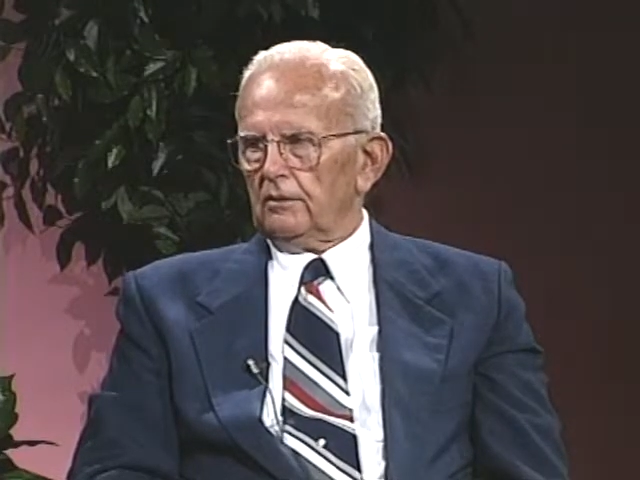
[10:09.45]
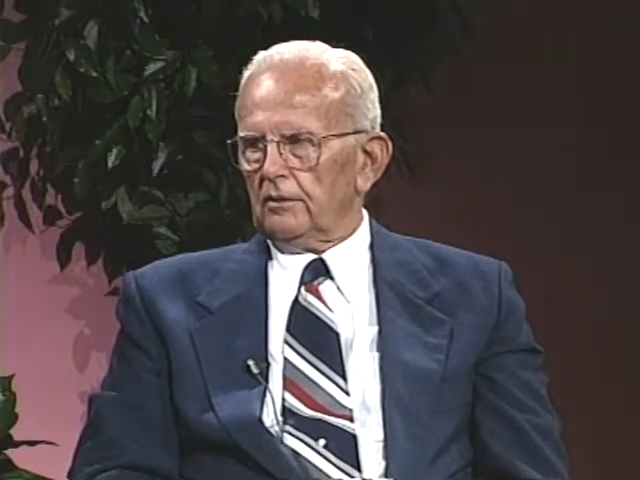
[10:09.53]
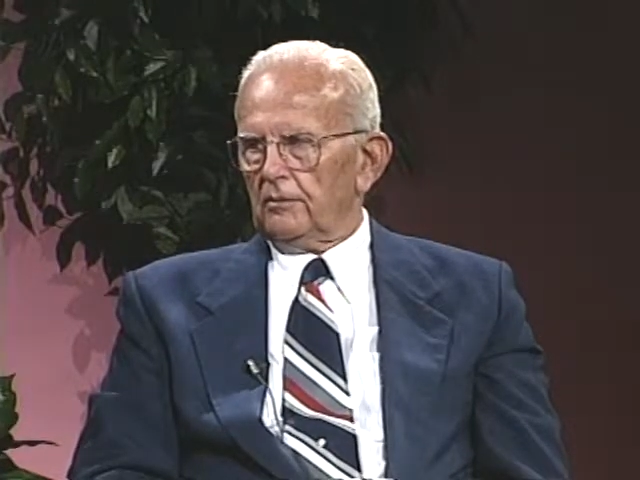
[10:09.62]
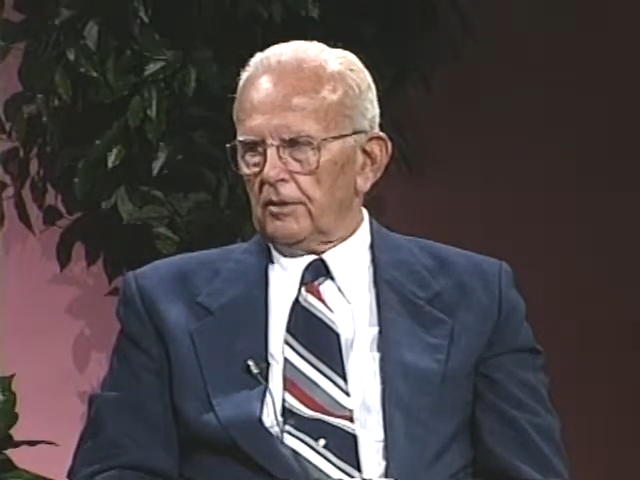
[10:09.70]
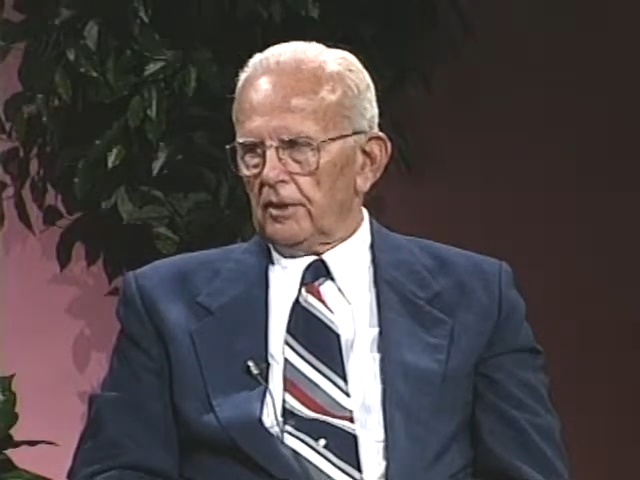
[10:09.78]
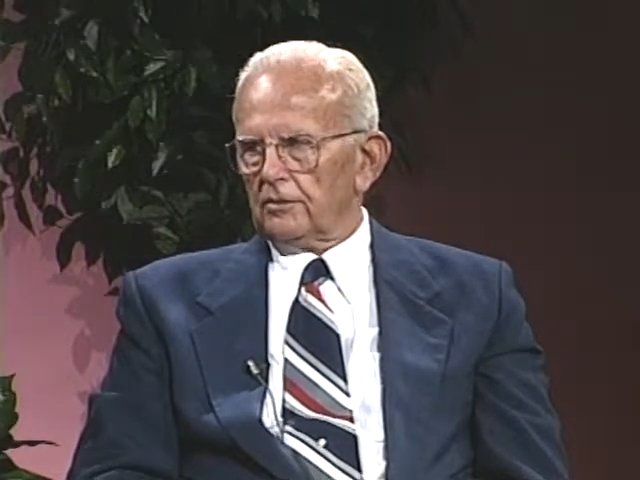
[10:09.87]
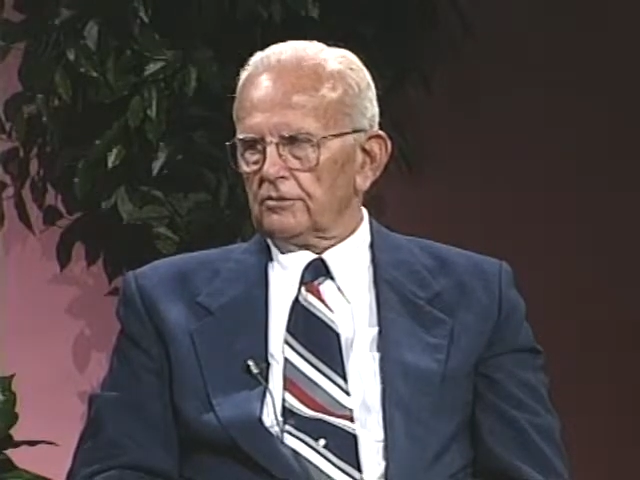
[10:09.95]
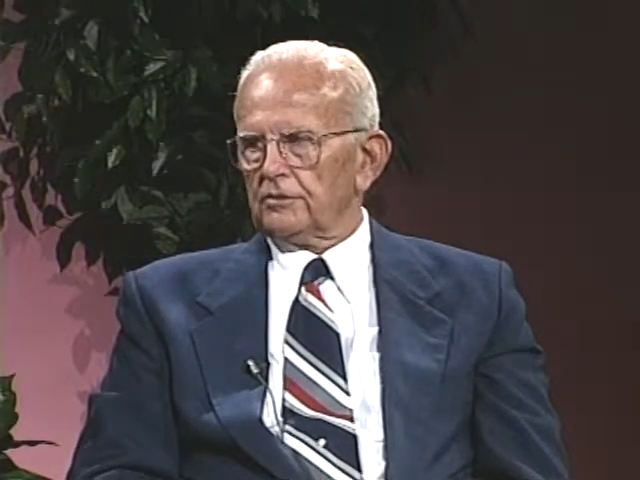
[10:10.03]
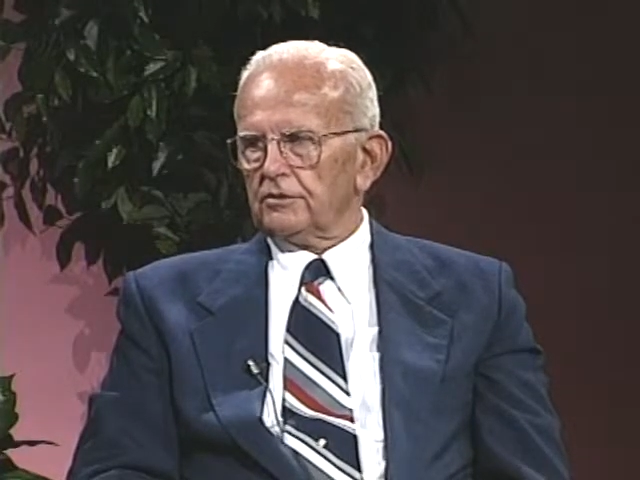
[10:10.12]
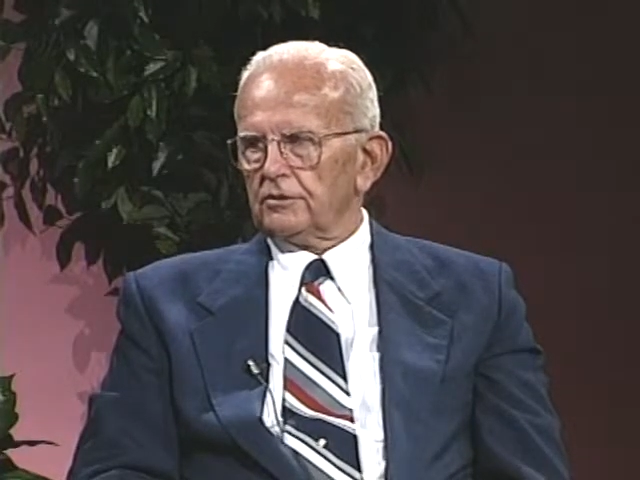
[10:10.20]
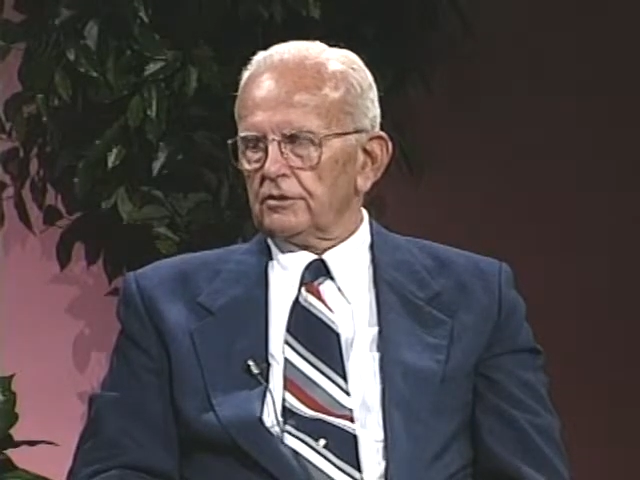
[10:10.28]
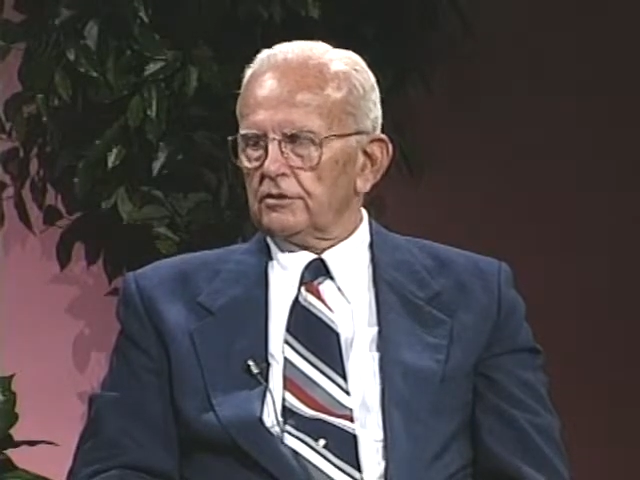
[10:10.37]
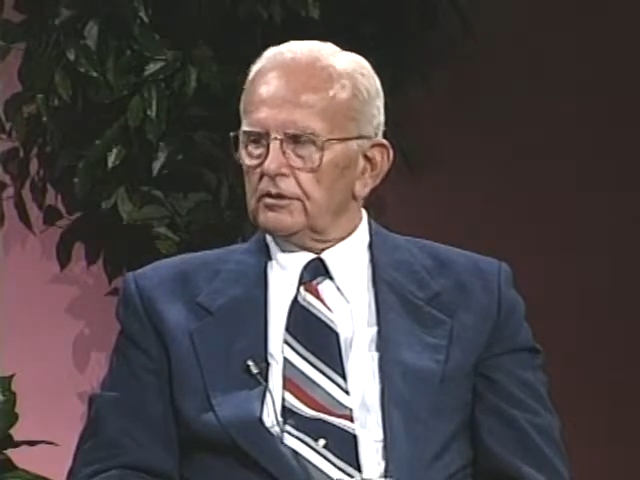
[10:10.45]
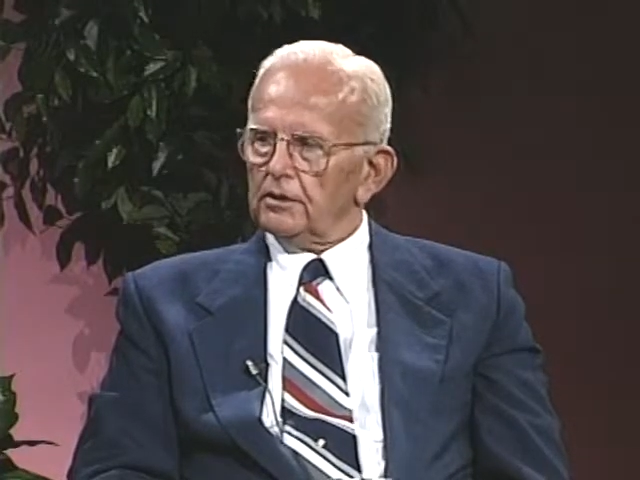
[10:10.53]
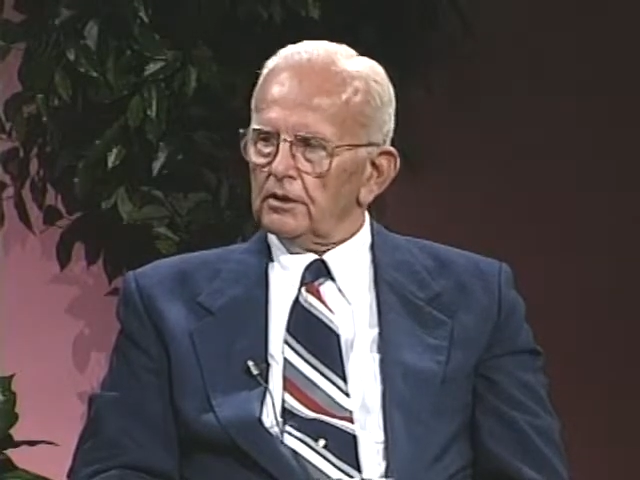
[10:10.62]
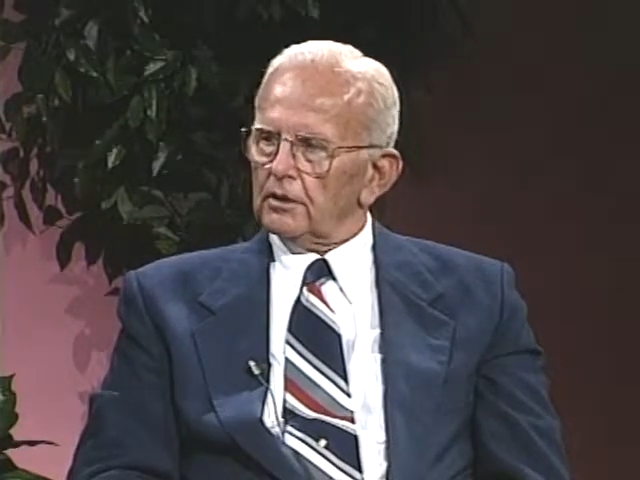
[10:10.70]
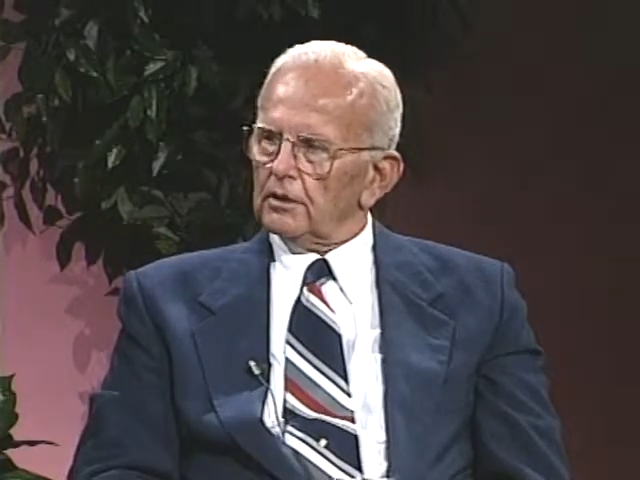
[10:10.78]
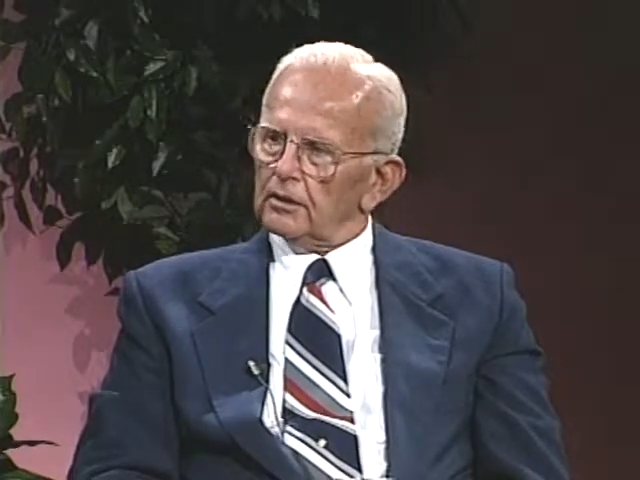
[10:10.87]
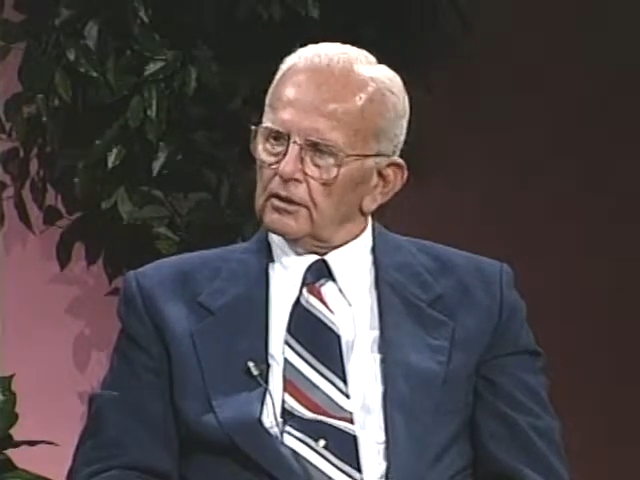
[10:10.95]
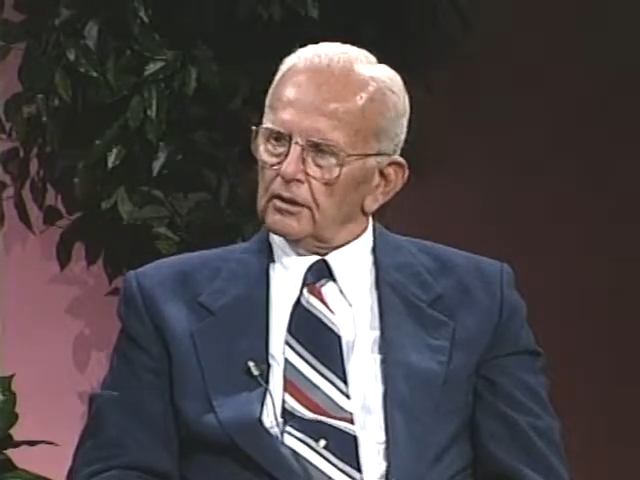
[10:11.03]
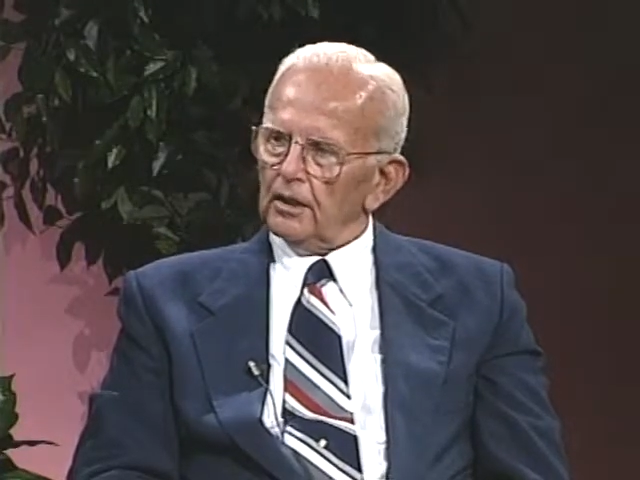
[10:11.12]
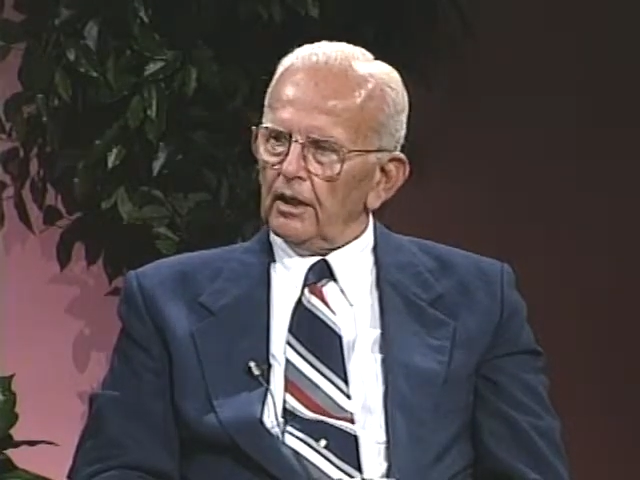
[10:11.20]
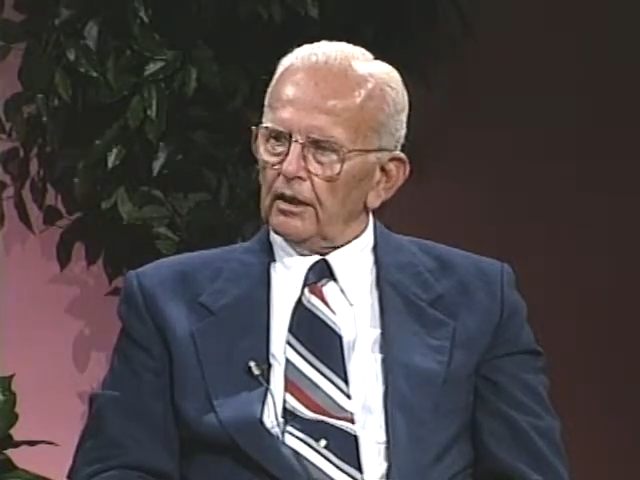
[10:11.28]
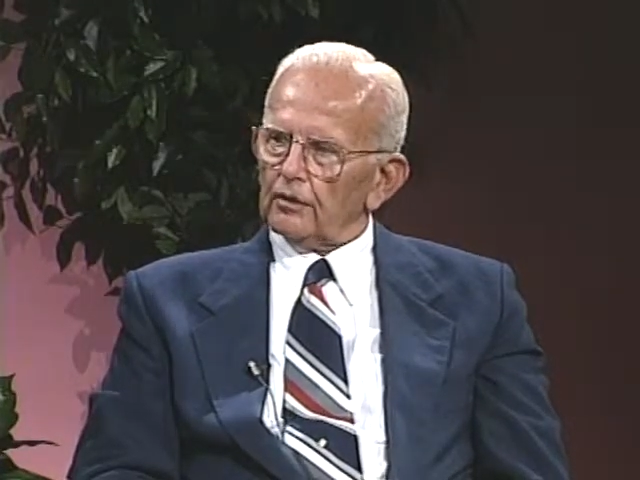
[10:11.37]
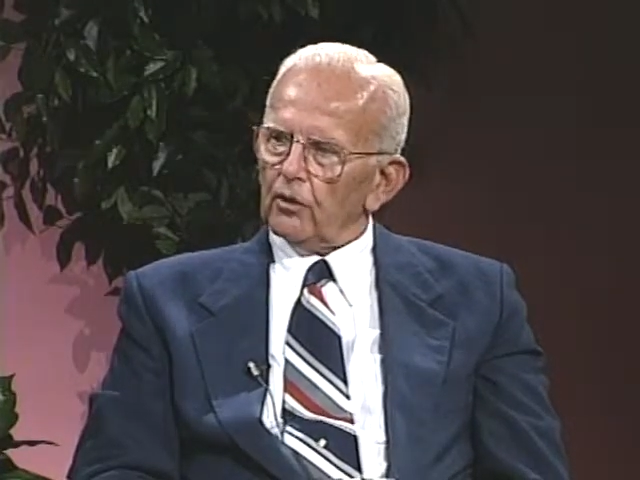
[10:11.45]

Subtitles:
the Belgians and had